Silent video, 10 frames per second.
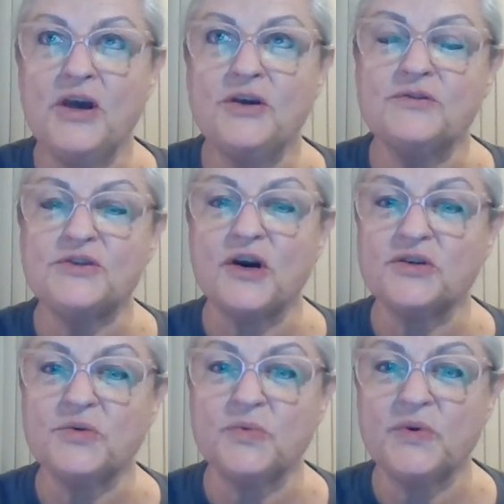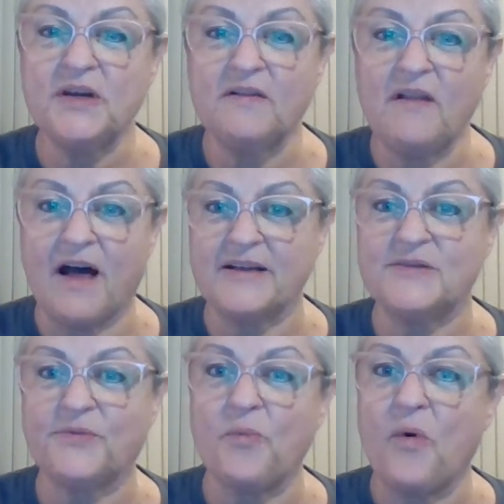you start to realize
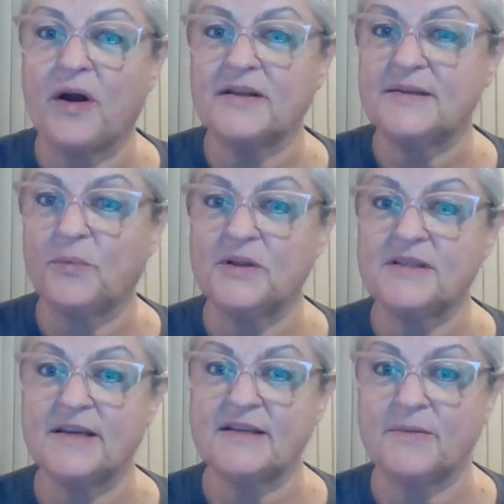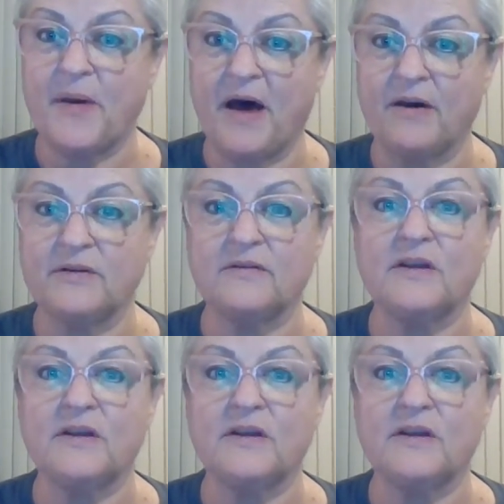from what someone says about their